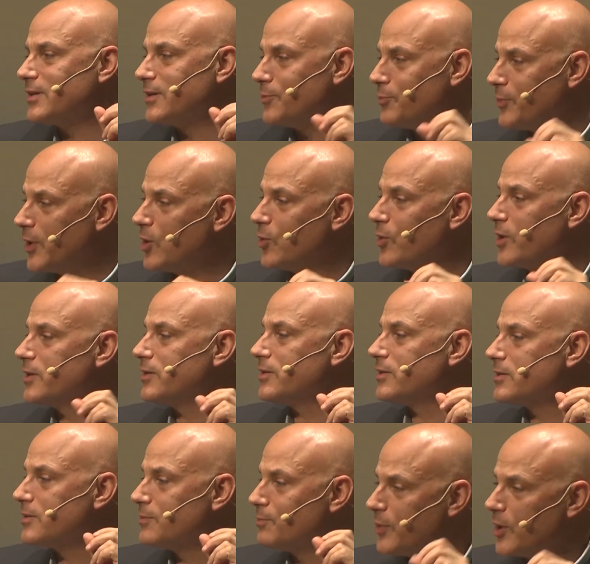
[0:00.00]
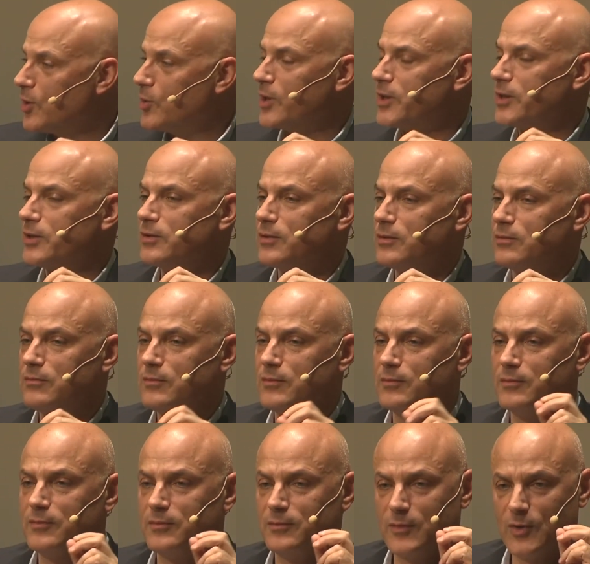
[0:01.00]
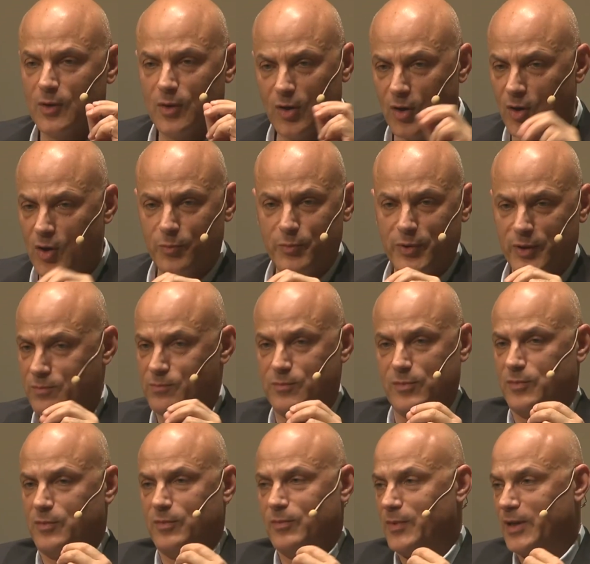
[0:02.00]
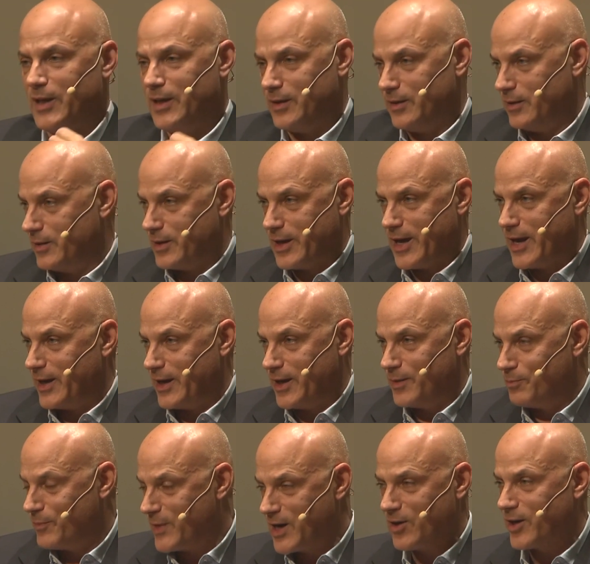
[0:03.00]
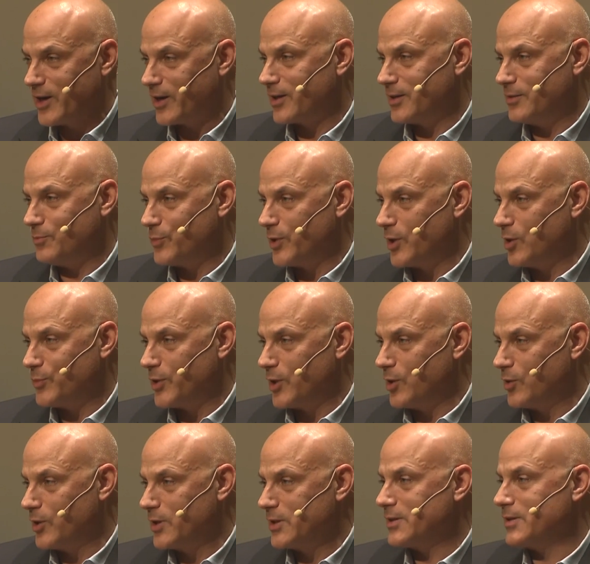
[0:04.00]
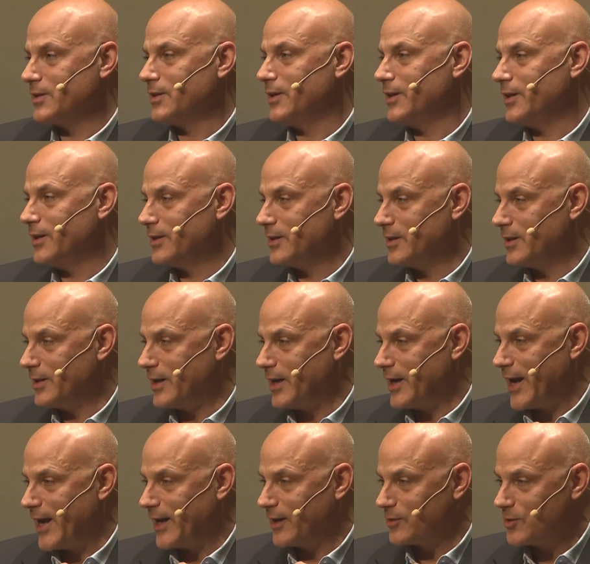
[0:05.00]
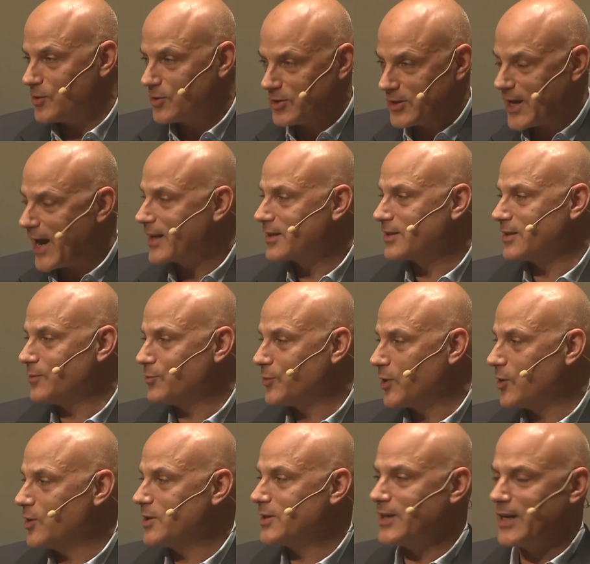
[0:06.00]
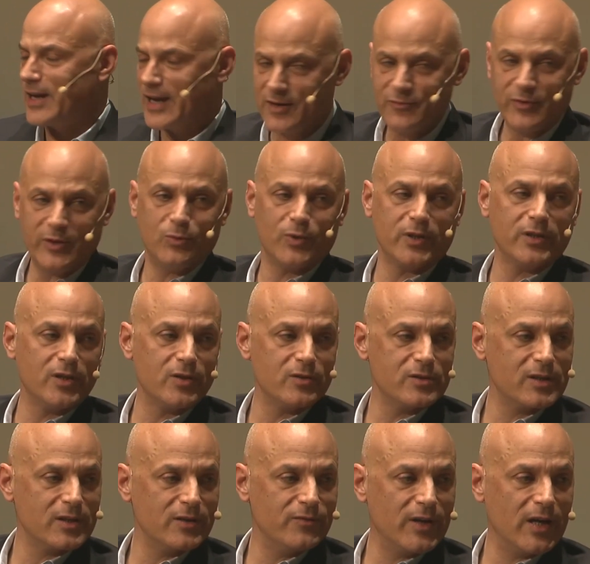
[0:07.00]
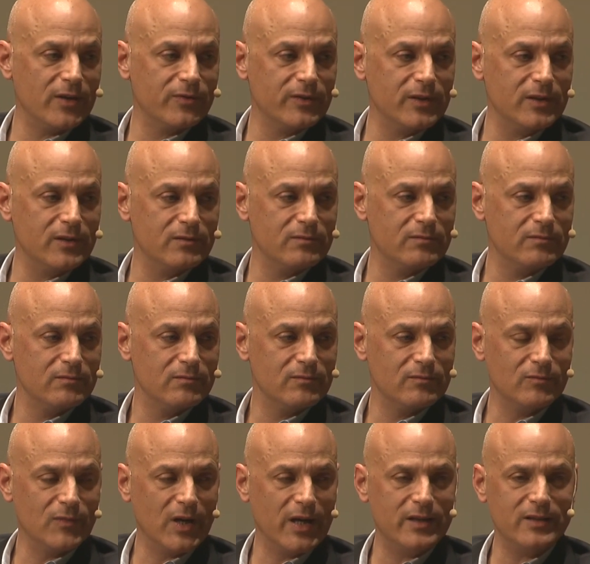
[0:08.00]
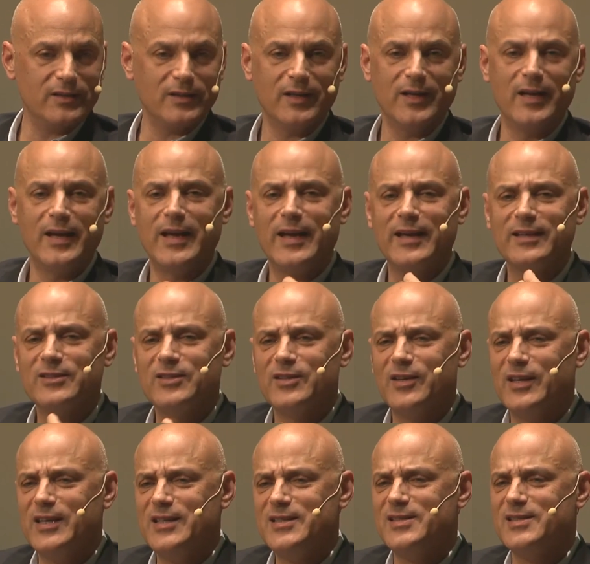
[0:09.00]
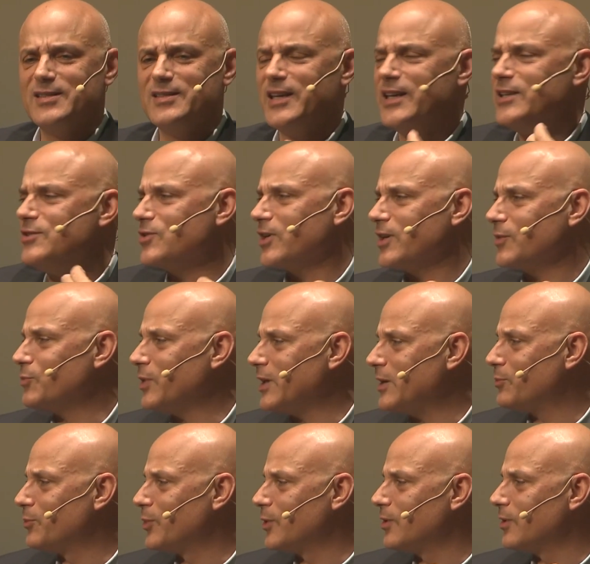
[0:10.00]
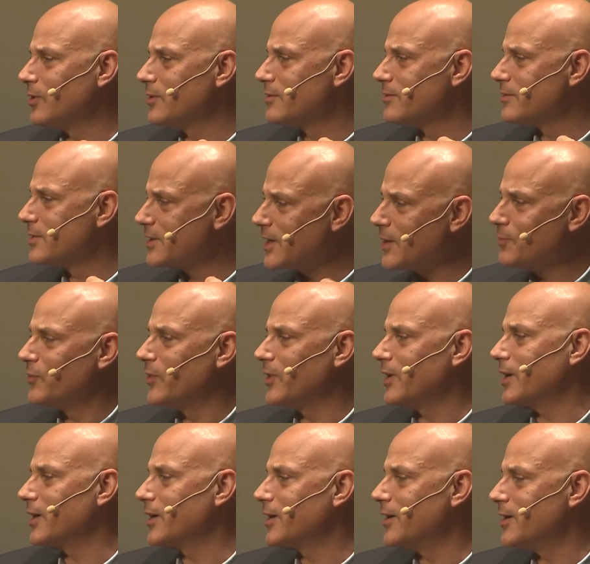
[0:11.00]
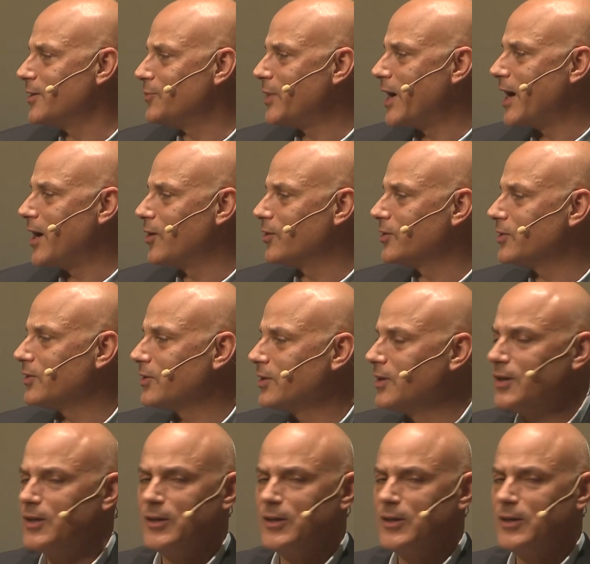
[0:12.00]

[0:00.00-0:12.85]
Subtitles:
is the poet's poet. All American poets, Anglo-Saxon poets, everyone knows Cavafy, right? He's teaching people something about